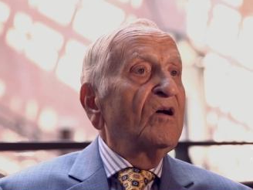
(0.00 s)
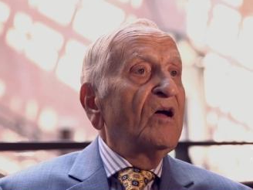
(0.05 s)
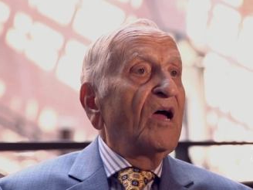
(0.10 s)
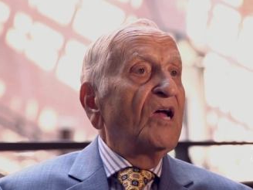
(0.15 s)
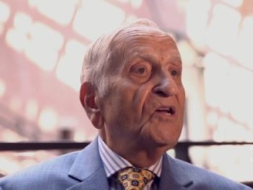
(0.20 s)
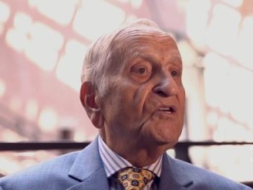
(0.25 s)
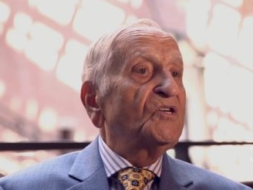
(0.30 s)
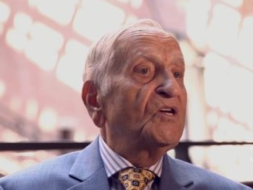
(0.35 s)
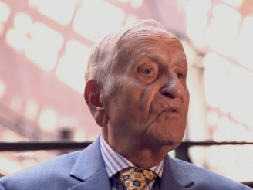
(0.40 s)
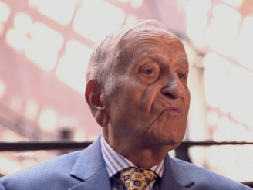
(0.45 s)

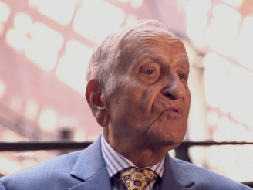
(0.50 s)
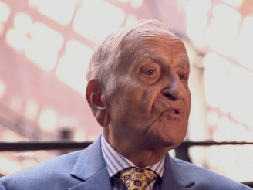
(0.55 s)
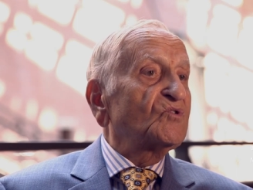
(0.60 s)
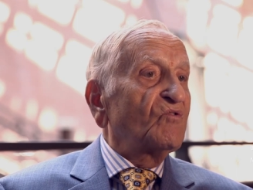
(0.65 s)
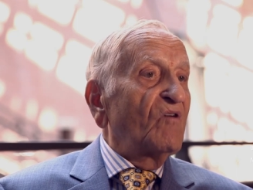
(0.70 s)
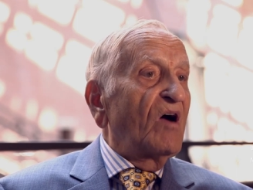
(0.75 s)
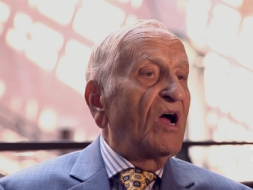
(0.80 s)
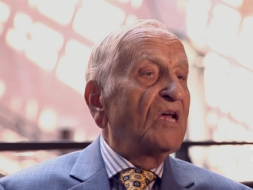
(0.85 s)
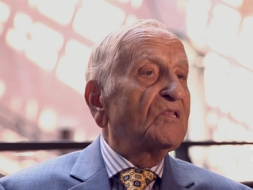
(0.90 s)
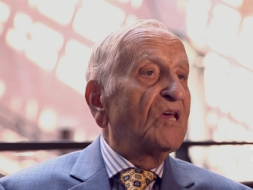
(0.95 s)
and she was
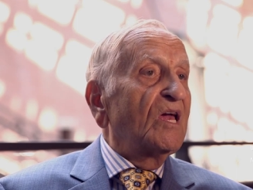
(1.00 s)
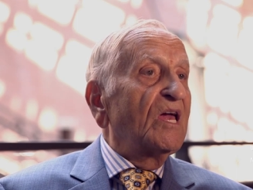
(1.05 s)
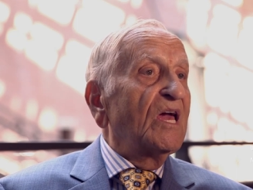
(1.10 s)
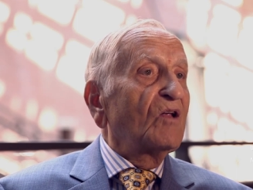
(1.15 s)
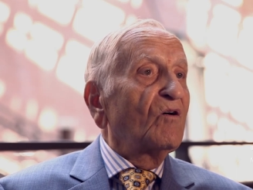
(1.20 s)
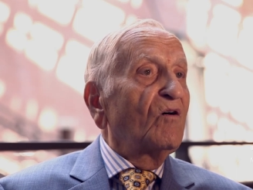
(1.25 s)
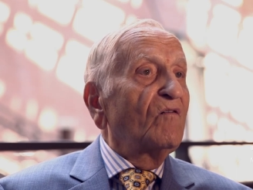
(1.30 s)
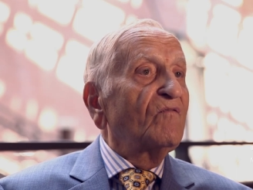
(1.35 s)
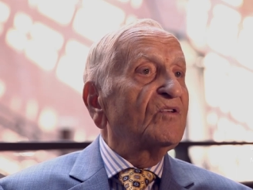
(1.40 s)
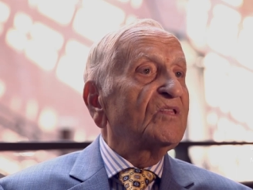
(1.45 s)
trying to
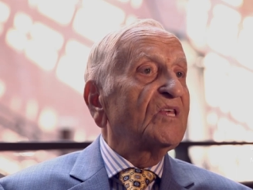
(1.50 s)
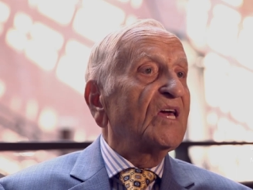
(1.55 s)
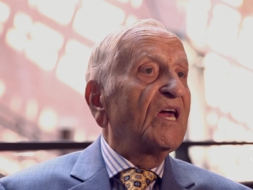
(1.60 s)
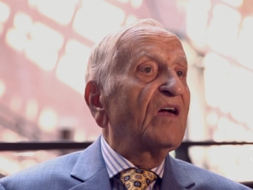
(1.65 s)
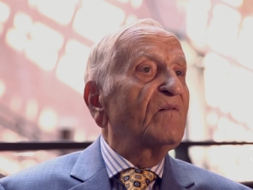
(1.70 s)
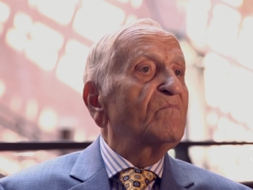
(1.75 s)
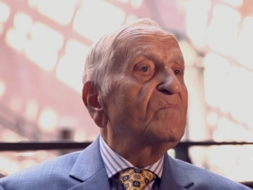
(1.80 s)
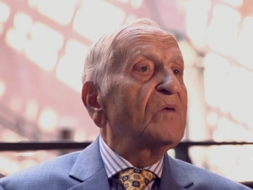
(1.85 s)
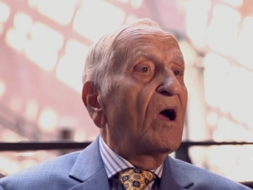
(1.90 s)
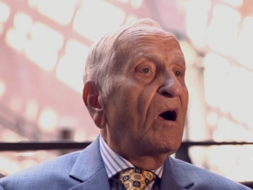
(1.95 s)
get over to
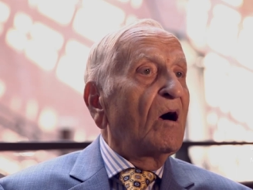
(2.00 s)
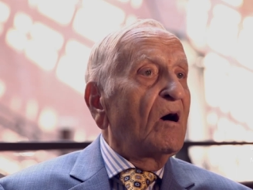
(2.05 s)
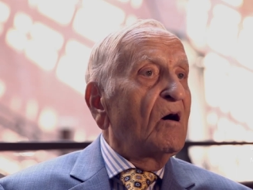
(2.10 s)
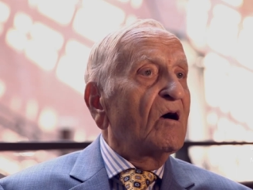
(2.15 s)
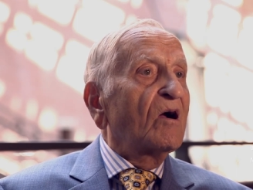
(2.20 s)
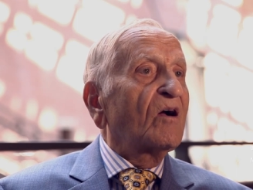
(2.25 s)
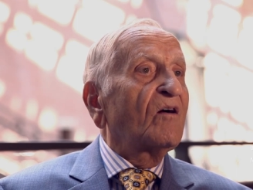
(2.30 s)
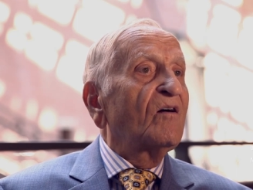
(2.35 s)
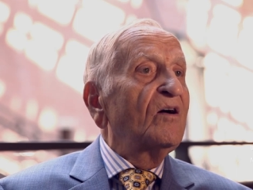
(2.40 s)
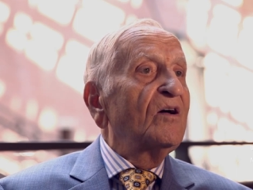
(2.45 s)
give me a
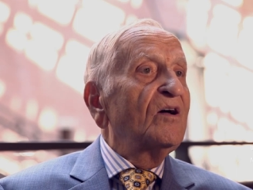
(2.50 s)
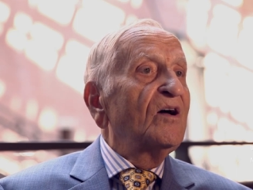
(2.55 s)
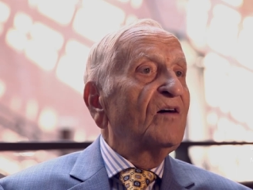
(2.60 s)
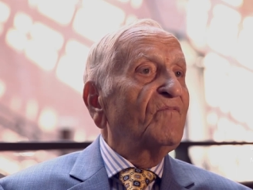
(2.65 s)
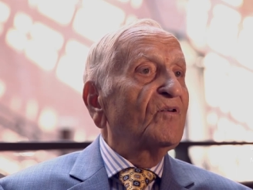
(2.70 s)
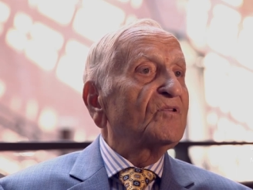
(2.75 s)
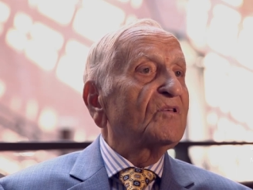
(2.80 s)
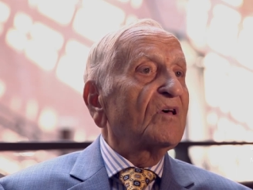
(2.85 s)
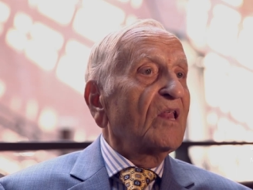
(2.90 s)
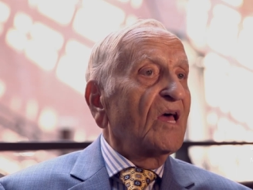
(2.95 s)
hug
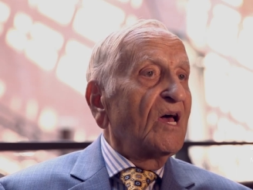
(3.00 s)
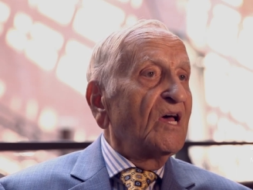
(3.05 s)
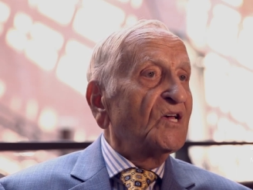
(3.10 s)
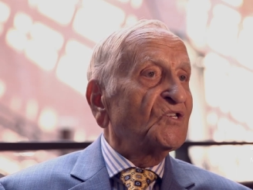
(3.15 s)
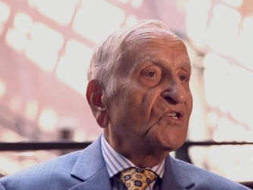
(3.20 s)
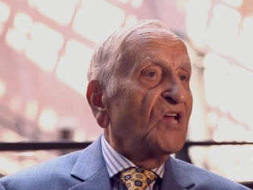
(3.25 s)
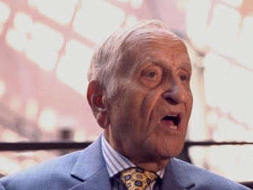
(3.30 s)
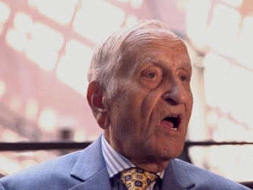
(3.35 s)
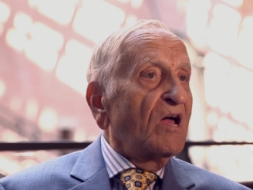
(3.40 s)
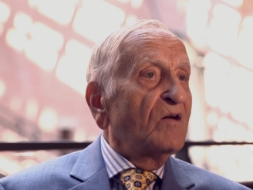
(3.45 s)
for the
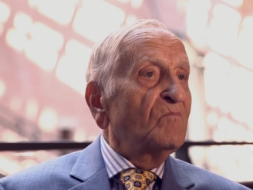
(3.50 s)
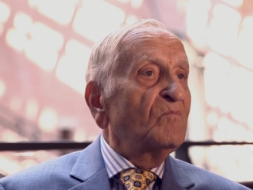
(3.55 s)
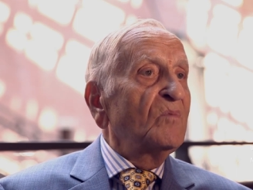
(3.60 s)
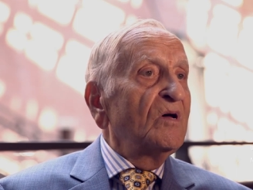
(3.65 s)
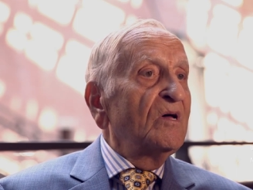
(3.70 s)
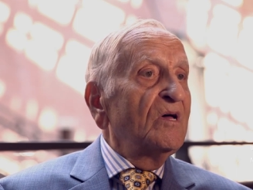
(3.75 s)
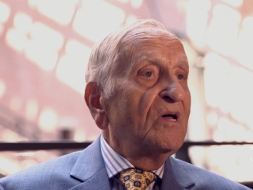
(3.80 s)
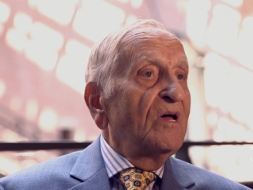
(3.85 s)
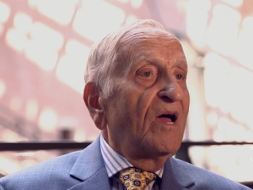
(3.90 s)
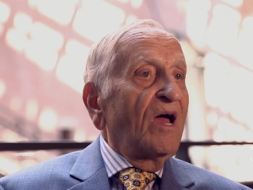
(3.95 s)
last time,
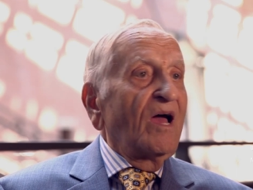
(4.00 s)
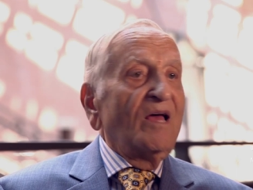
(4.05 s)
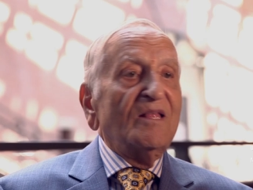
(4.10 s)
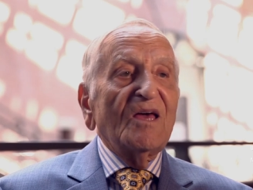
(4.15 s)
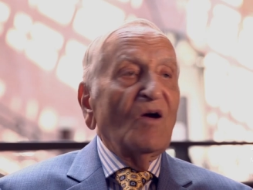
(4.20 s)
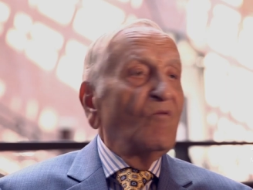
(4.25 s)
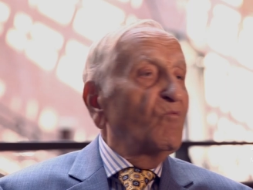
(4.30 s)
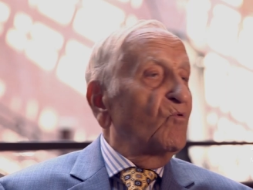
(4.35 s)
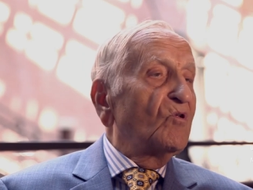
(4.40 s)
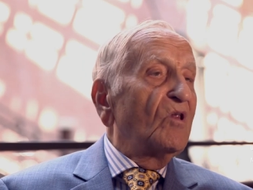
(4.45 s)
and
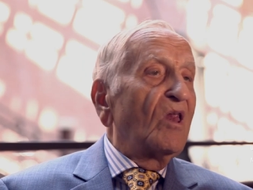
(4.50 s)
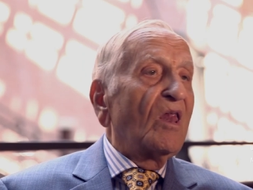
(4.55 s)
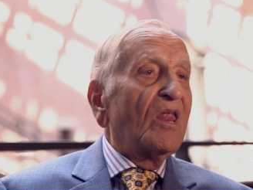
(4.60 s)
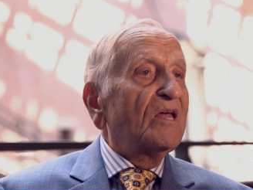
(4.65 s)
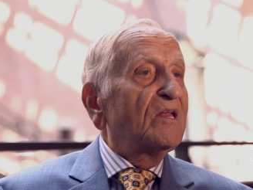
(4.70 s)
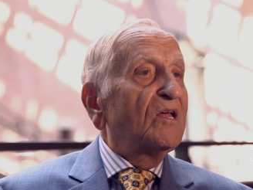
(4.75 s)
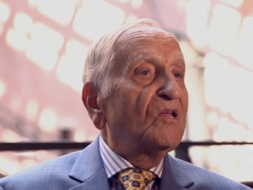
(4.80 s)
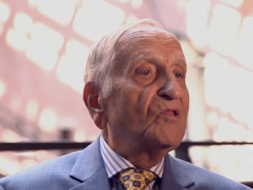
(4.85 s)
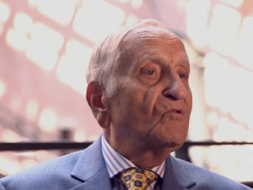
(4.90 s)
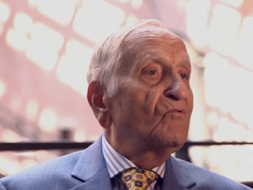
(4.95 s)
they wouldn't
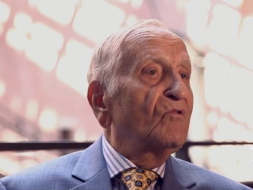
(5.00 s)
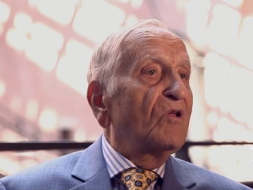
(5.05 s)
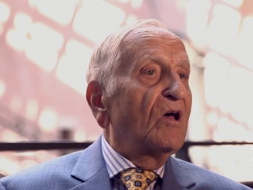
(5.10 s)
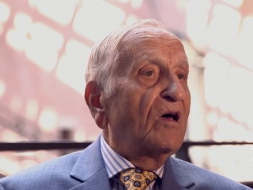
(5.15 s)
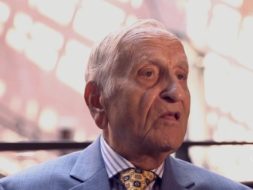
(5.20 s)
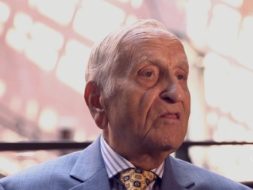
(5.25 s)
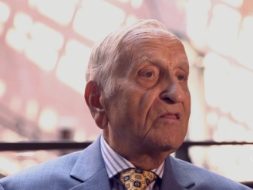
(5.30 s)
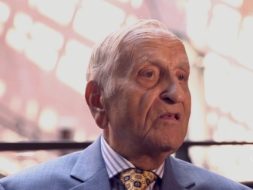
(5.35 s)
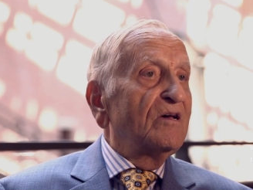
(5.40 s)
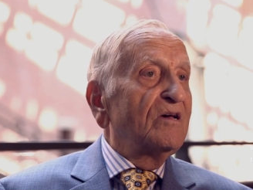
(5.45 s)
let her do
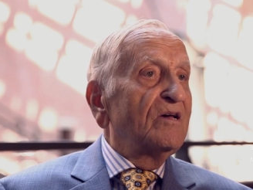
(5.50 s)
that.